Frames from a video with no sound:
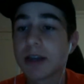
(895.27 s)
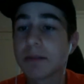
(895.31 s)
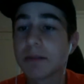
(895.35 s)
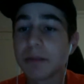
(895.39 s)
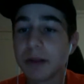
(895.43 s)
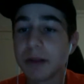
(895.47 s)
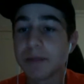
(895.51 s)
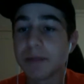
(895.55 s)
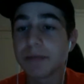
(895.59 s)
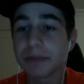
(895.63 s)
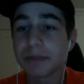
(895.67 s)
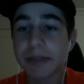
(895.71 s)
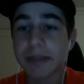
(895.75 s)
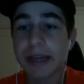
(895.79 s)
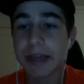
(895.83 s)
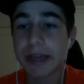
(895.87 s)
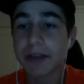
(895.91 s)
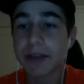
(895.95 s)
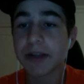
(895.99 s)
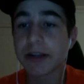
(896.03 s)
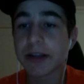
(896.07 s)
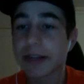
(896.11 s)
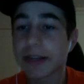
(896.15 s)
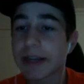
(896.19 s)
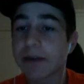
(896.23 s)
But, yeah,
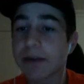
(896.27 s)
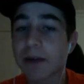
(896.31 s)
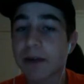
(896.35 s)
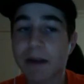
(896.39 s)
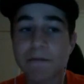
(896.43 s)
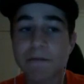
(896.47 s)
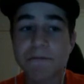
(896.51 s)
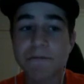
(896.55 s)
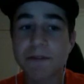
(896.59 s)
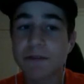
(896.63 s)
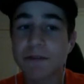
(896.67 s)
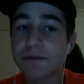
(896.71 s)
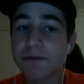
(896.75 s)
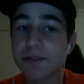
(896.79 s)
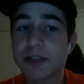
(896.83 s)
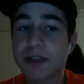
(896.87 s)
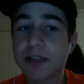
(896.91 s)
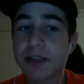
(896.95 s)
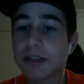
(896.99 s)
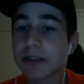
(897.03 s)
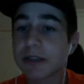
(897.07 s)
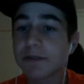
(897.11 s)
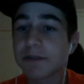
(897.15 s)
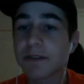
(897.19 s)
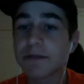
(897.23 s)
they're going to get around
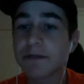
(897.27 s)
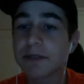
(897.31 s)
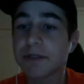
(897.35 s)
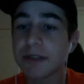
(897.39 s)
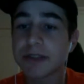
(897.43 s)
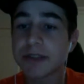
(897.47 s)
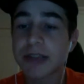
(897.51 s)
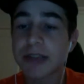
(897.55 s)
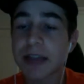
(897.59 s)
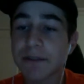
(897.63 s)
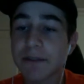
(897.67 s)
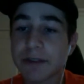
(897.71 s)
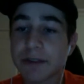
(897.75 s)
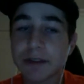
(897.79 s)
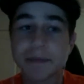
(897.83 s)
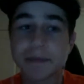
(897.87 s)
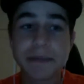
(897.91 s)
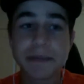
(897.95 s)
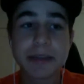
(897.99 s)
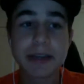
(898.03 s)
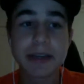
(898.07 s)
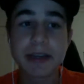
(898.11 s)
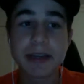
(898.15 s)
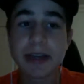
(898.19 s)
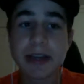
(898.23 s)
50 to
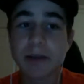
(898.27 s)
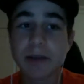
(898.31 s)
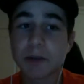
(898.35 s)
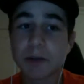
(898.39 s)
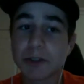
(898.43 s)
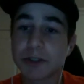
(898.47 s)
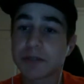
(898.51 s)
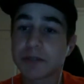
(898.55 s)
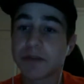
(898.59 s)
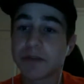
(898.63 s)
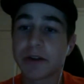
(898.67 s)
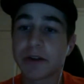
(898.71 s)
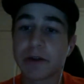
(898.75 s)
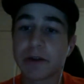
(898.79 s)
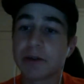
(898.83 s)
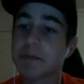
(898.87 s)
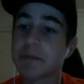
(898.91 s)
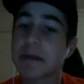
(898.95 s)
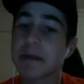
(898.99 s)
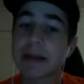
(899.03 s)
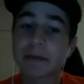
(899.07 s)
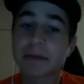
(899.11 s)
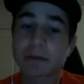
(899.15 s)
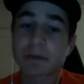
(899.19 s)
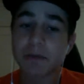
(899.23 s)
57. which is very
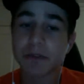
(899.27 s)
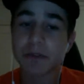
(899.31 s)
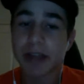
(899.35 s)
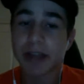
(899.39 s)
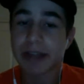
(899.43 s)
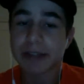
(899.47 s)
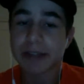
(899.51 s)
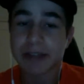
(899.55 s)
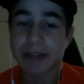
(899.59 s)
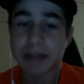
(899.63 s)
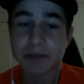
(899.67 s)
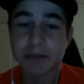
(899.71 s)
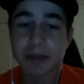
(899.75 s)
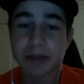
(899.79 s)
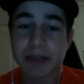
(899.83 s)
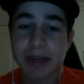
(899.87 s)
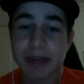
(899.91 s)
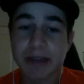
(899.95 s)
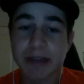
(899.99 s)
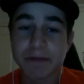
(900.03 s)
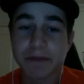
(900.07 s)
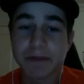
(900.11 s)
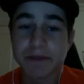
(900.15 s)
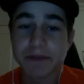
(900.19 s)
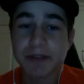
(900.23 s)
respectable for that team.
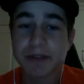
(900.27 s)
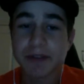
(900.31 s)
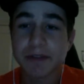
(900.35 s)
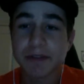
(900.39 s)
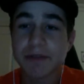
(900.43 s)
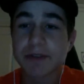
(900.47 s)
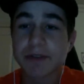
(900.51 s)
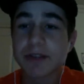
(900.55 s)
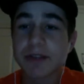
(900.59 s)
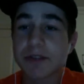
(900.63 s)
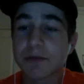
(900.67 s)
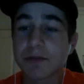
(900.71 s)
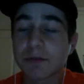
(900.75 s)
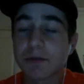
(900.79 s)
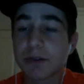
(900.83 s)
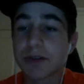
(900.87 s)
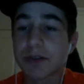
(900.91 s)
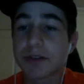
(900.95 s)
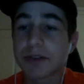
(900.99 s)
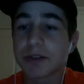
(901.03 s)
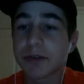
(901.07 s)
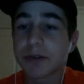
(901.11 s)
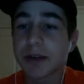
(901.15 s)
Again, 50 to 57 wins is